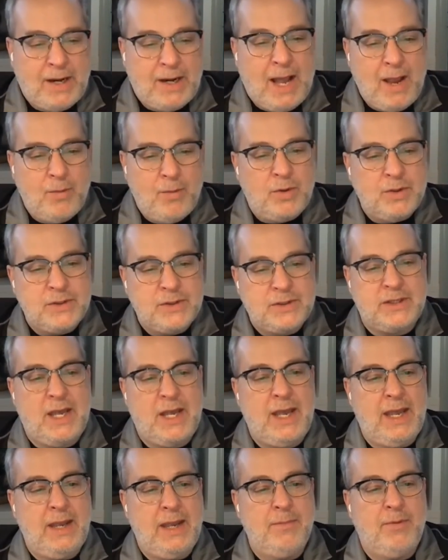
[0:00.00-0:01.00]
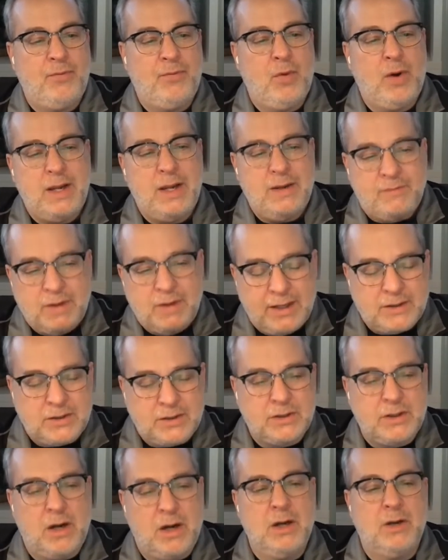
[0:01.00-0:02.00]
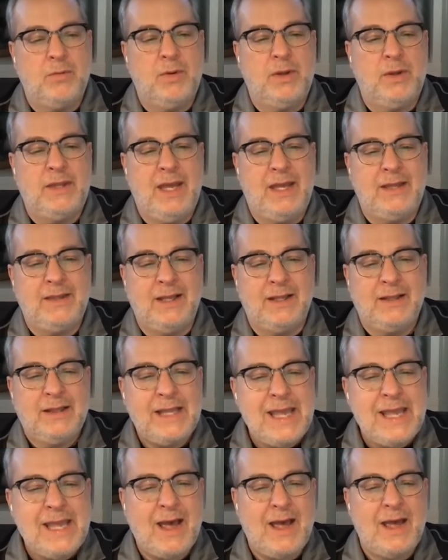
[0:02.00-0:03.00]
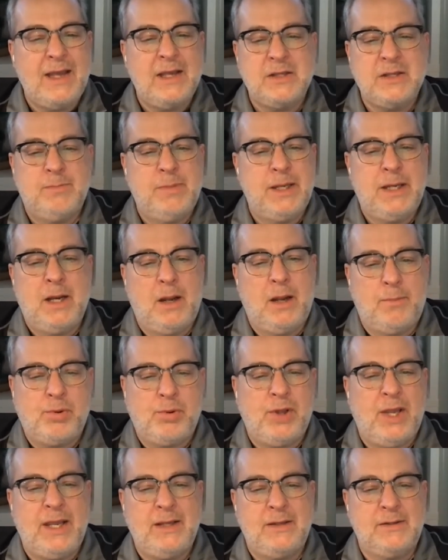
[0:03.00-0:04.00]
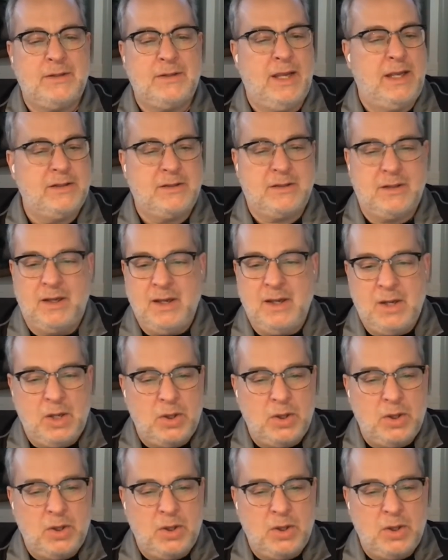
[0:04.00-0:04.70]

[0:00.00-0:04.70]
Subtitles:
I will say, before I even get started with that Lehigh has been a place, as